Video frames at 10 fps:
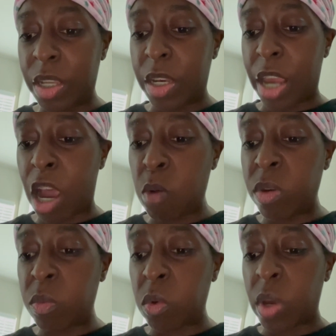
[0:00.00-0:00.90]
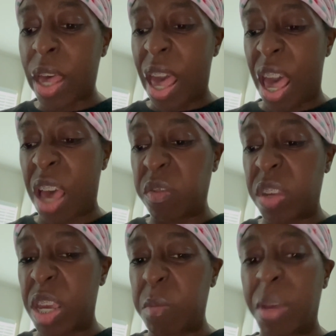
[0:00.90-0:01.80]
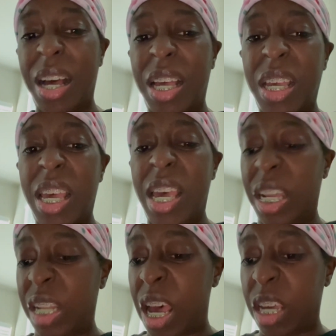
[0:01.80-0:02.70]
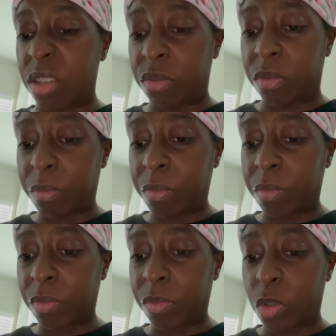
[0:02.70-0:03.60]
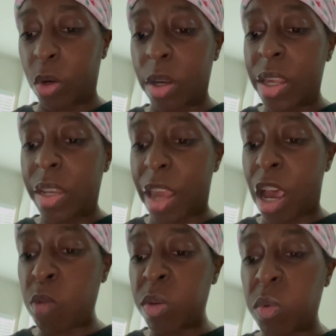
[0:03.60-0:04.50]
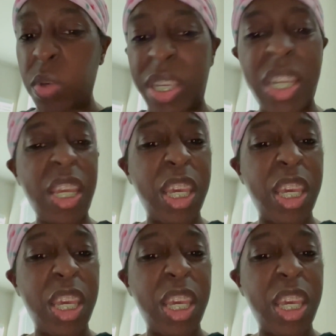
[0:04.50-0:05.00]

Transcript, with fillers: Now we will have him alive. Or now we will eat